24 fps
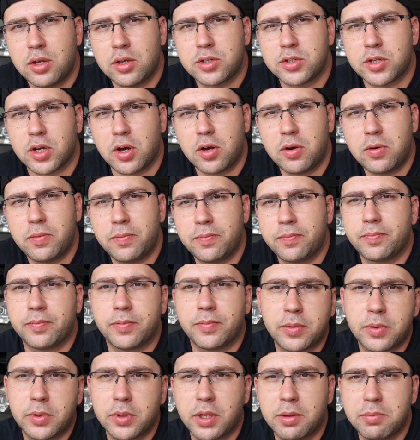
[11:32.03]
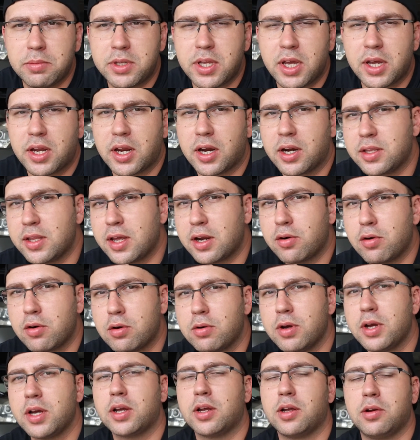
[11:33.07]
So let me take care of that real
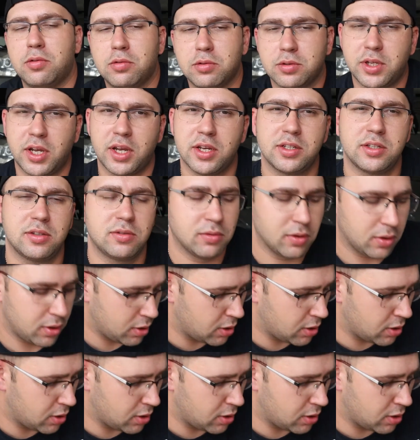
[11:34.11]
quick, and we'll test it.